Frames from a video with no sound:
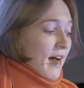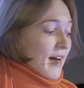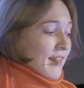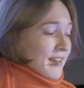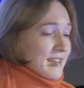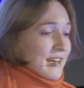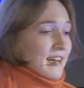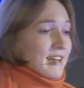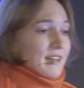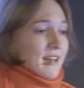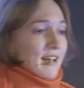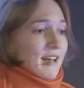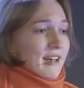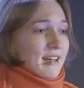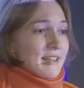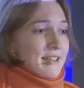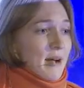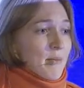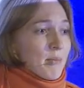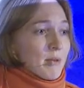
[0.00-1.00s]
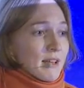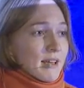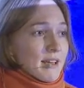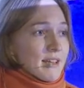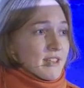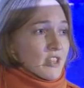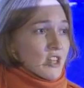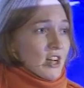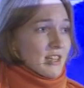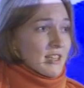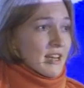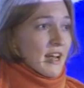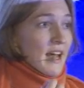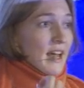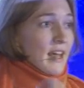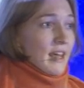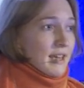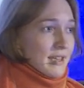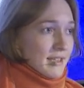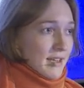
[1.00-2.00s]
the second example is just
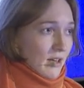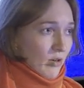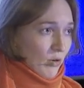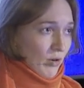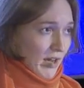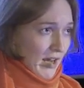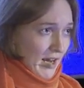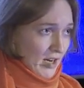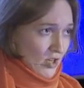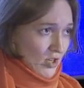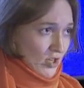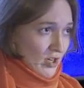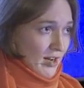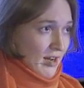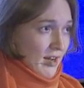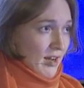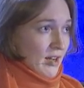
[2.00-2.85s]
easier to catch.